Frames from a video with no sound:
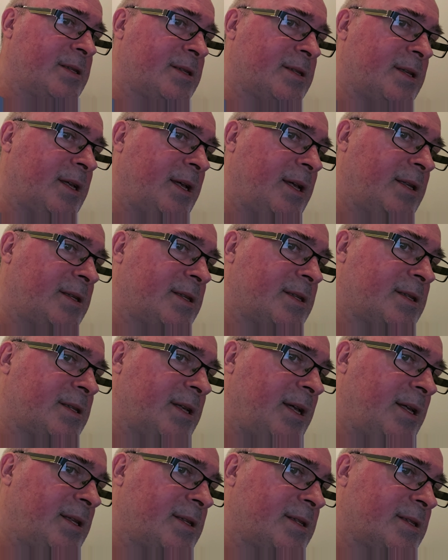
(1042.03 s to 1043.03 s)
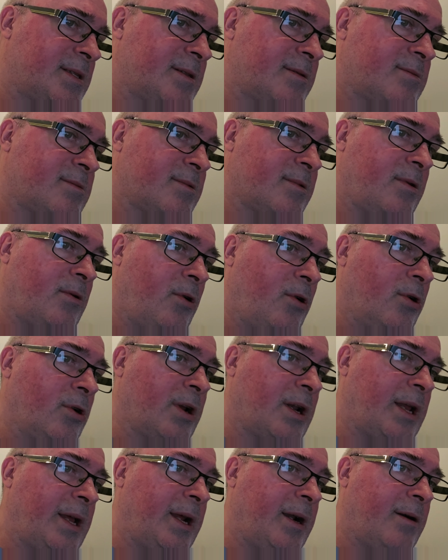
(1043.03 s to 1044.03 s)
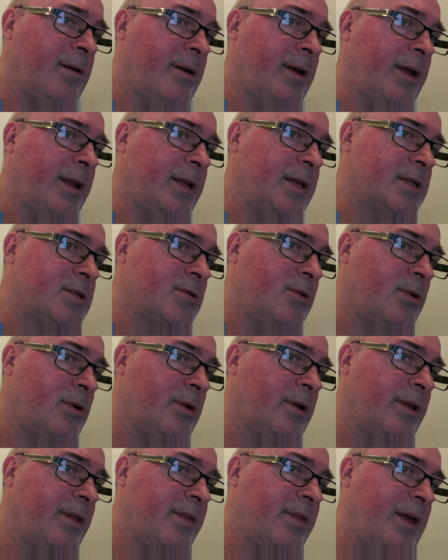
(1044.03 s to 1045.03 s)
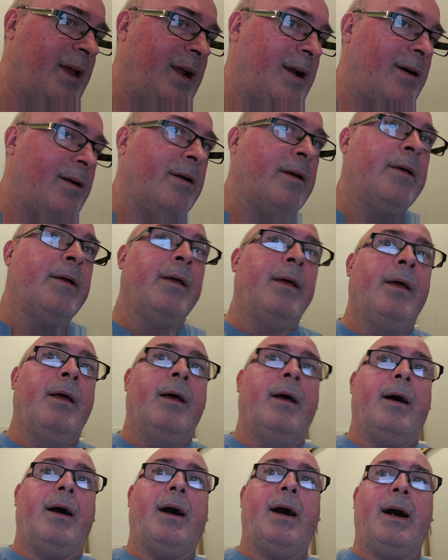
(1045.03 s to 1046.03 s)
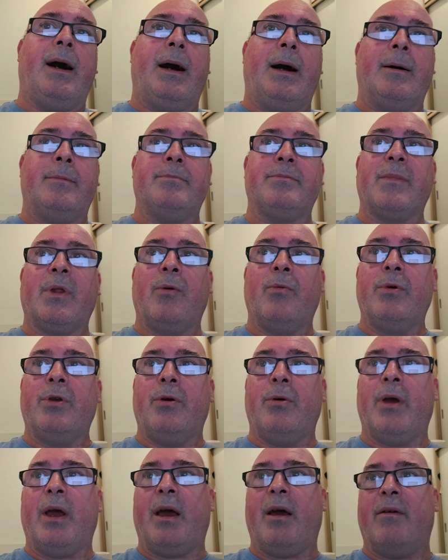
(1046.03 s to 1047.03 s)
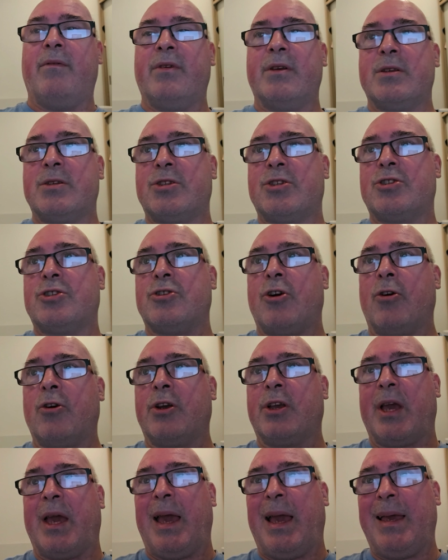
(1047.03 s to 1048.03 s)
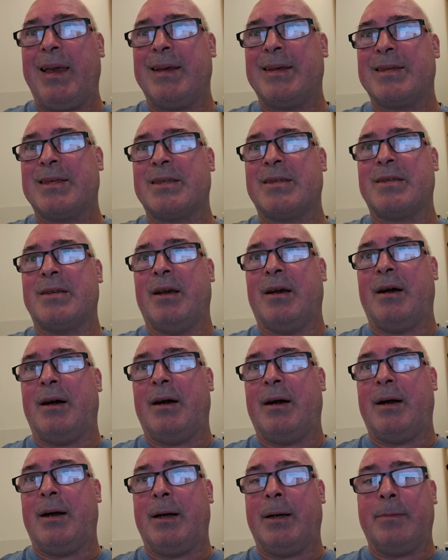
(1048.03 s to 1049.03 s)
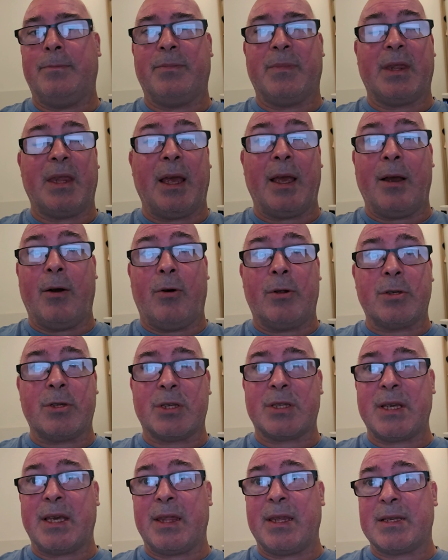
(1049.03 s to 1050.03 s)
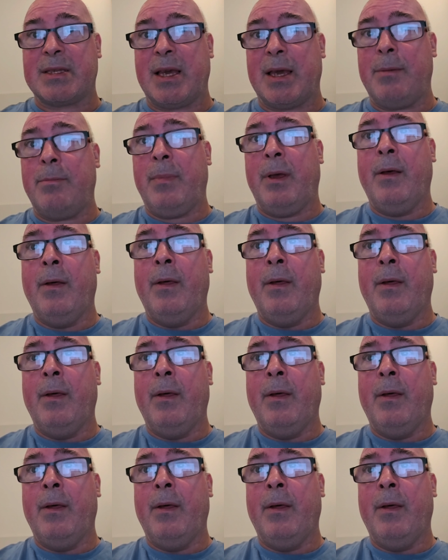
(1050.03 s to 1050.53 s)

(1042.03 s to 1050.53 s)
it's all clear, and it's all there. You have StockX. They also say the same.